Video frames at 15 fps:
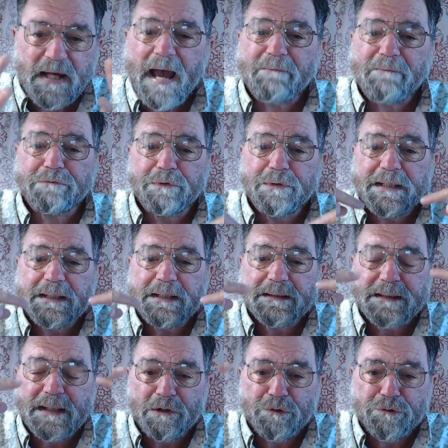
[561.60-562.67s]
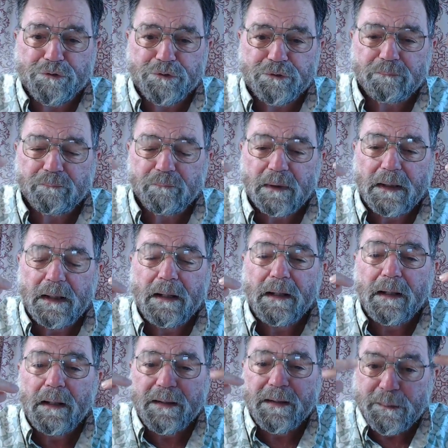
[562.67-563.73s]
after he tells
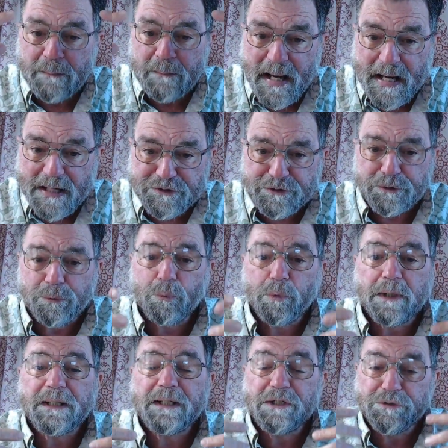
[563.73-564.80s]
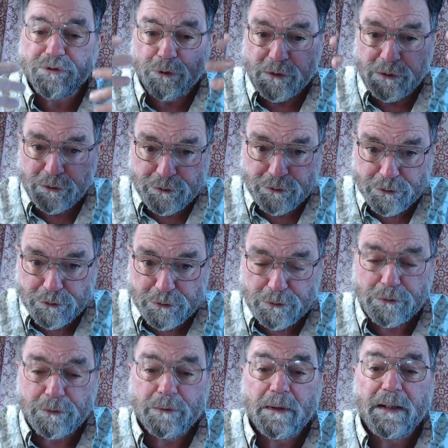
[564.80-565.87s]
the master what he's going to
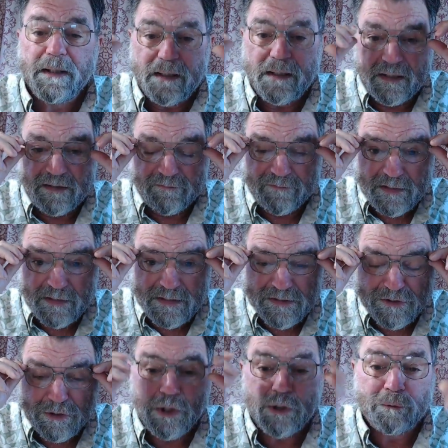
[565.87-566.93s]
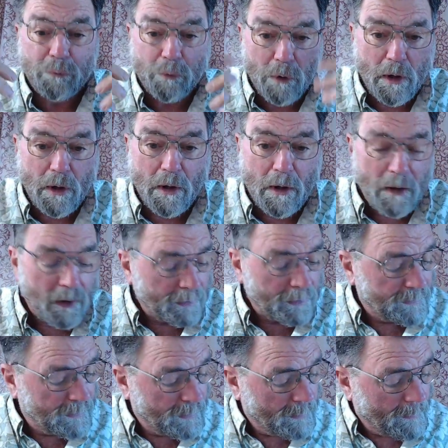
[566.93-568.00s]
do if he's done
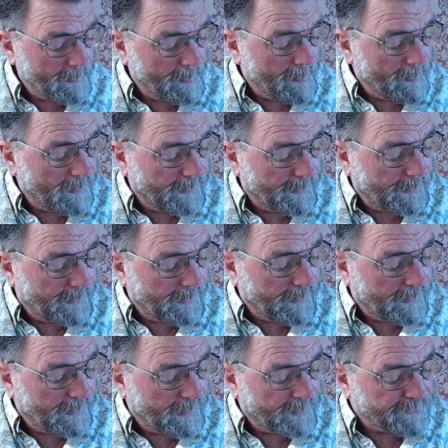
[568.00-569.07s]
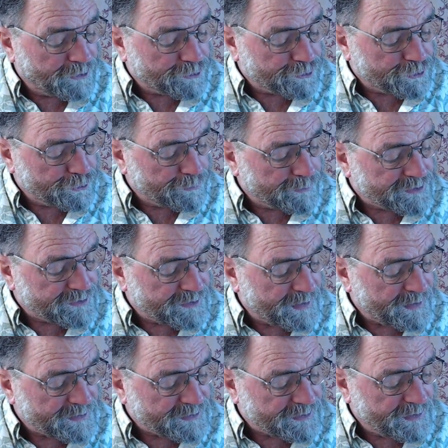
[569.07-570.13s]
wrong, uh, Yeshua
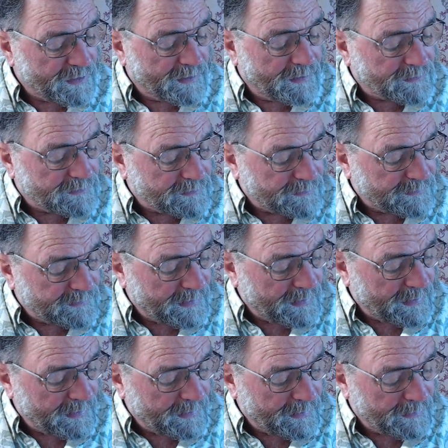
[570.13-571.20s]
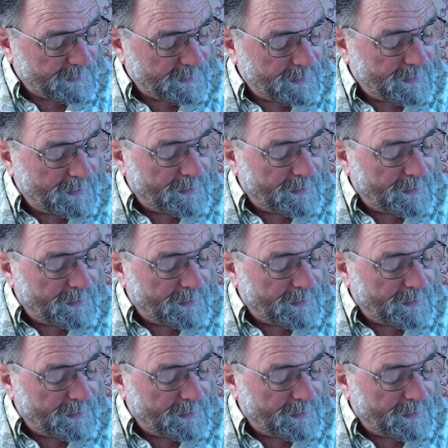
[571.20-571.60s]
says, Today